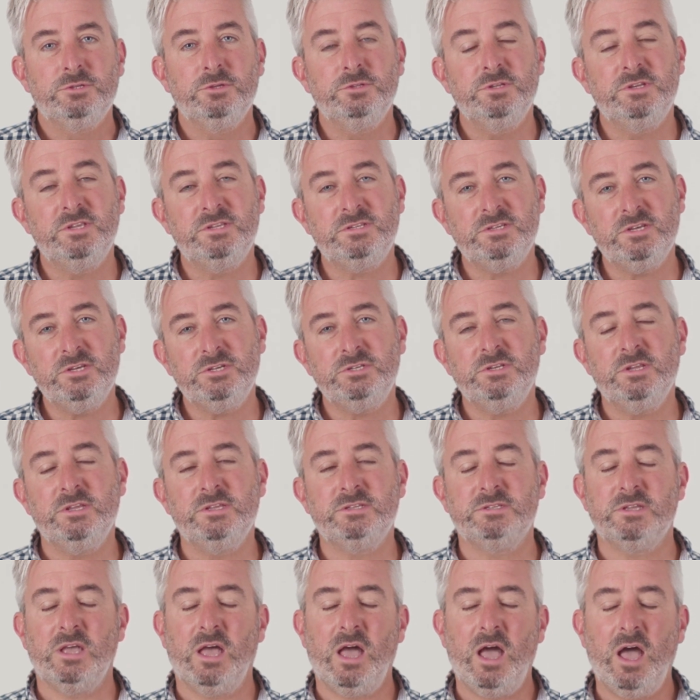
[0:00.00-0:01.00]
So the decision
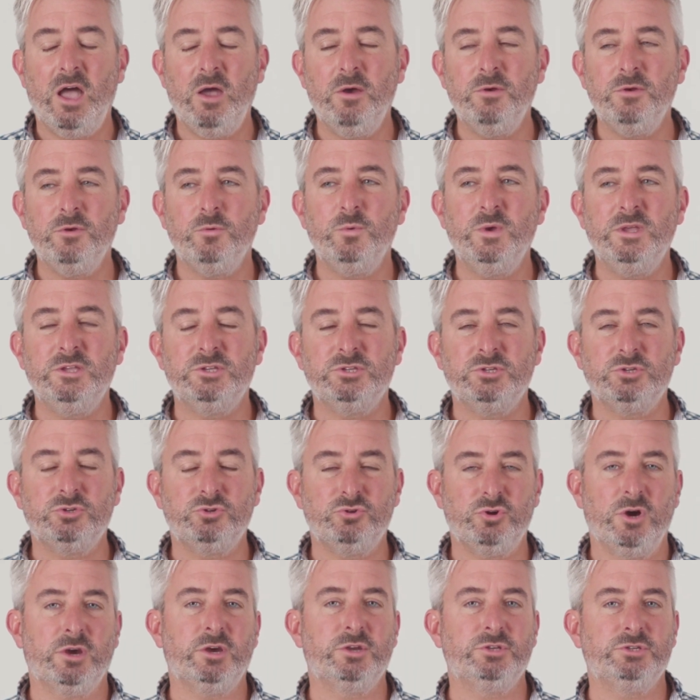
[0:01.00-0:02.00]
is, how do we
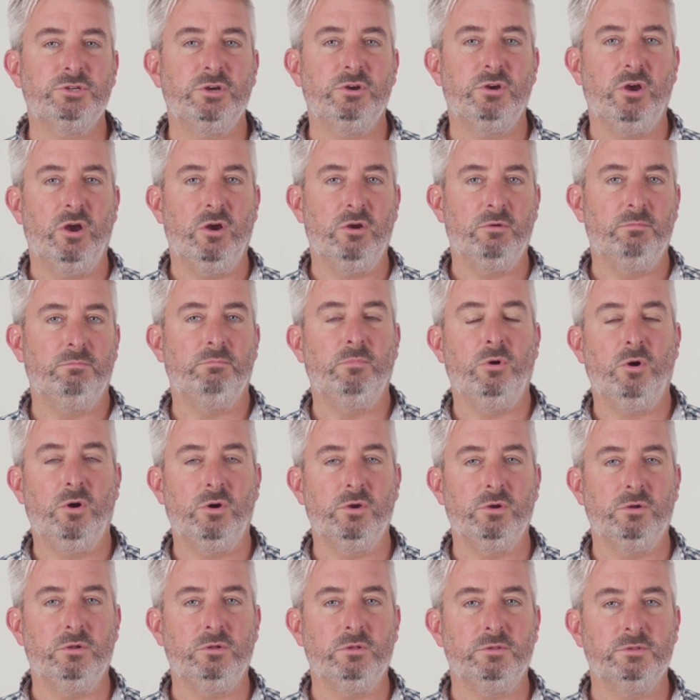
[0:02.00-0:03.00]
structure our
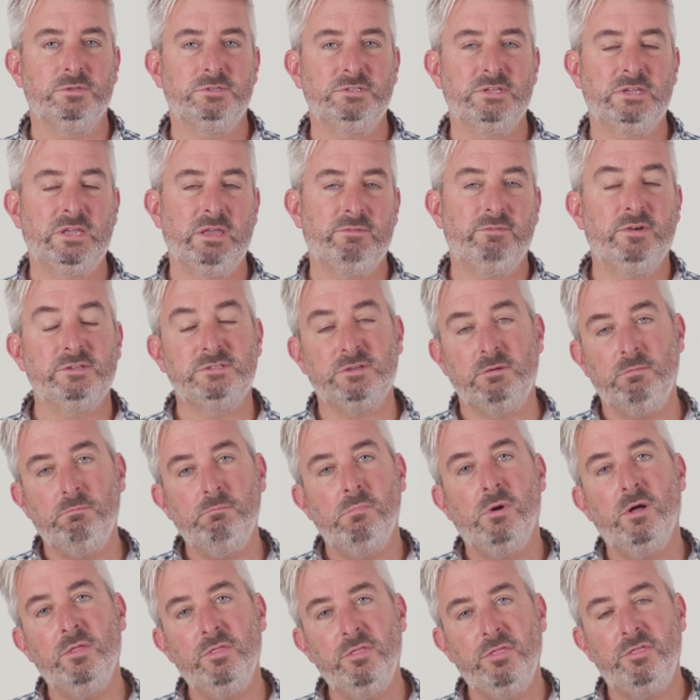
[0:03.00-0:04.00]
model to give us a
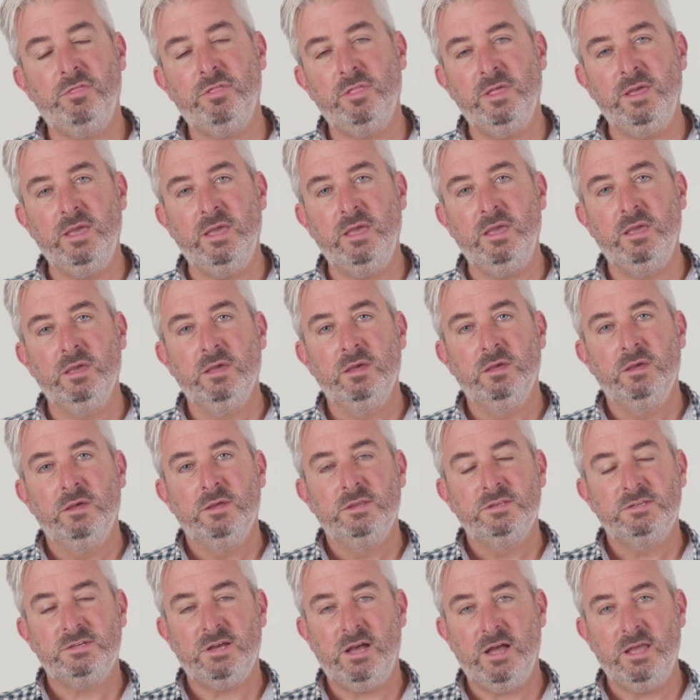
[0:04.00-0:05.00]
monthly
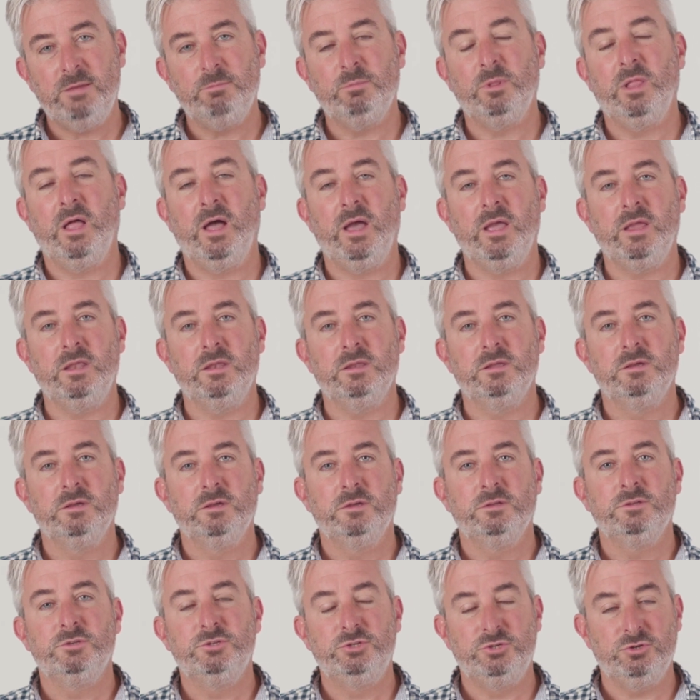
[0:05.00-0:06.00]
timeline
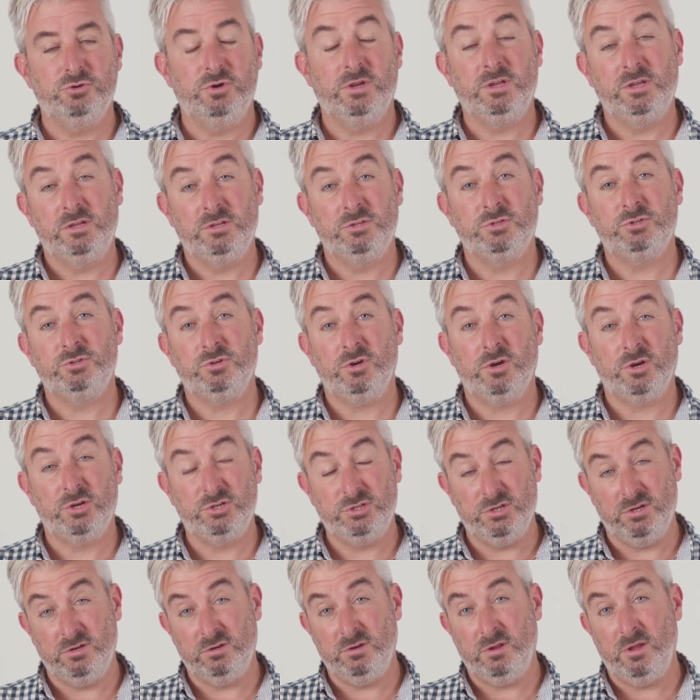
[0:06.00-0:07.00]
during
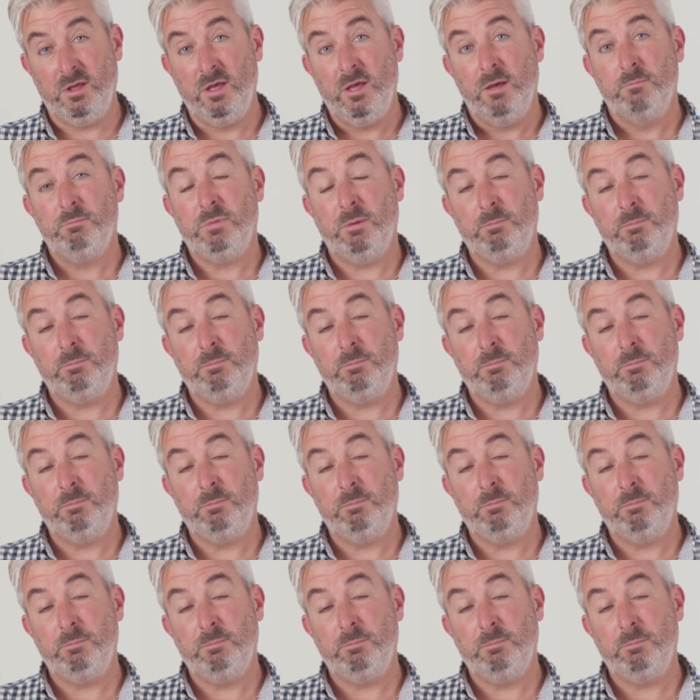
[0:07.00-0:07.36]
construction,